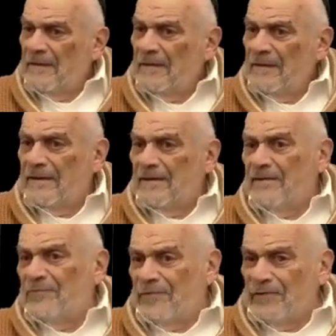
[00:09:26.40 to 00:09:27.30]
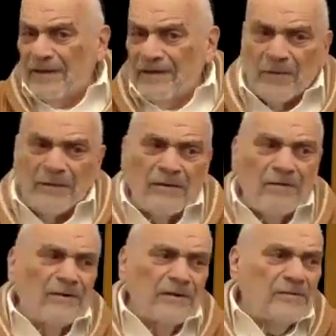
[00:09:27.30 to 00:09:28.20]
And therefore, that's why the
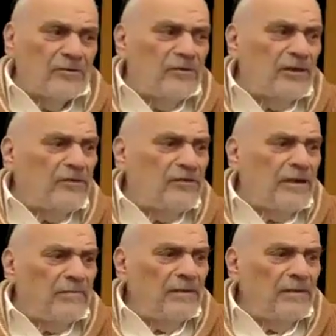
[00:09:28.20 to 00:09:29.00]
Lord could judge them.